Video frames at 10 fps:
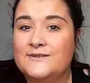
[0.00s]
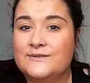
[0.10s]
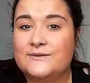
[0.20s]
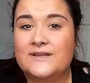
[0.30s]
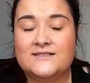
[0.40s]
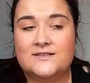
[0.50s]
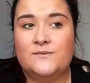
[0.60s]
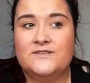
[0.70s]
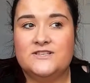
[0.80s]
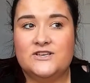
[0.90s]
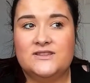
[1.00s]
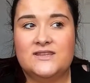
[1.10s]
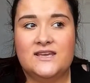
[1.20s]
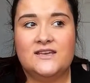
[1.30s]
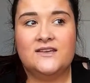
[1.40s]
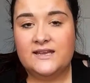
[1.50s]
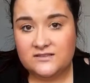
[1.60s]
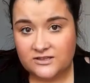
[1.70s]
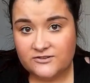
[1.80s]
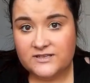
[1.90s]
so that's always a good thing. In
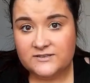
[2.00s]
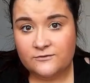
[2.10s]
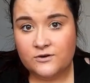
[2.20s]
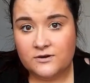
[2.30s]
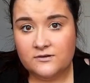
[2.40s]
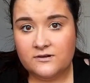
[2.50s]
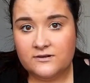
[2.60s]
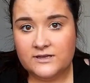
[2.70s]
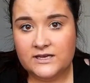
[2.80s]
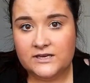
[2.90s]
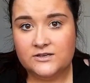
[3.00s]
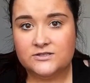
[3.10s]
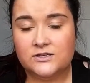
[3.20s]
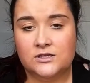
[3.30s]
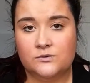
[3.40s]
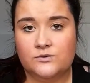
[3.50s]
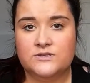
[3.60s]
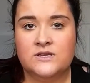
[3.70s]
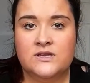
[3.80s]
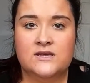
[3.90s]
the 3 to 4 years clothes,
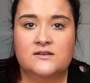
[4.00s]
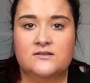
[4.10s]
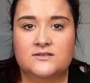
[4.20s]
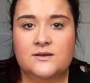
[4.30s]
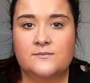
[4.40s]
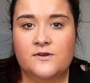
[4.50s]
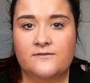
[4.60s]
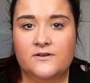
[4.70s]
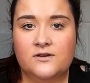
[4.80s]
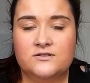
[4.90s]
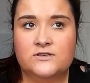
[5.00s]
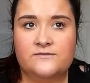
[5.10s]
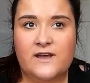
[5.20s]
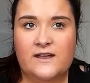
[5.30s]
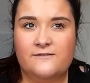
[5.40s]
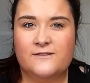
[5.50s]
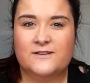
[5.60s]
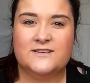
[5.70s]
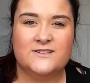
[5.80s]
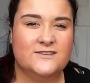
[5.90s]
some of her clothes are 5, but
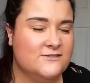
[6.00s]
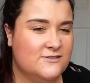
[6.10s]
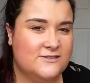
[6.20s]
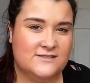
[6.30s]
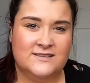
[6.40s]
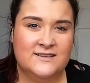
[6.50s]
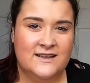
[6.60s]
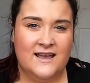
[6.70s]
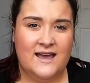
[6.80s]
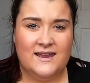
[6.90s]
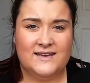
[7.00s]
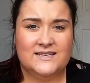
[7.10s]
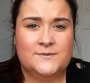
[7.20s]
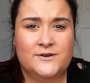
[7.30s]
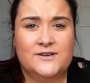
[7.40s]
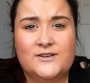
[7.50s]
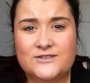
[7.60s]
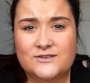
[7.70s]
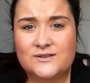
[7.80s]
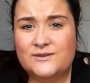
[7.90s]
that's just because I like to put her in
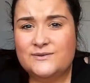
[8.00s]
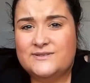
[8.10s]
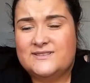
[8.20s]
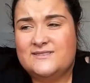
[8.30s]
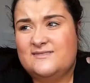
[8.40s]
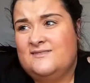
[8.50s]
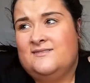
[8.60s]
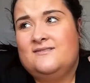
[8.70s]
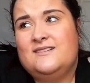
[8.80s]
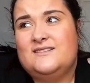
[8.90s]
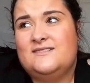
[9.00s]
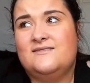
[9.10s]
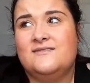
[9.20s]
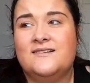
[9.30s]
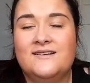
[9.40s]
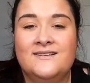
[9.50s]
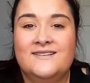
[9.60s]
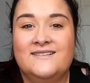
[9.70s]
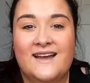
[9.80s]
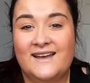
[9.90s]
looser clothes, and I don't
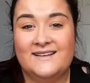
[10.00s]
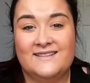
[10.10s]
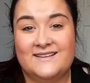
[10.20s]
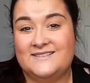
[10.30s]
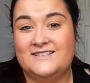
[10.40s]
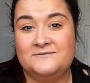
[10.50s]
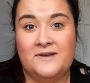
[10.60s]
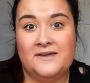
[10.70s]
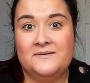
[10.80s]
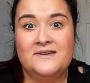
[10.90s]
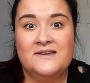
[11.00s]
know, that's just my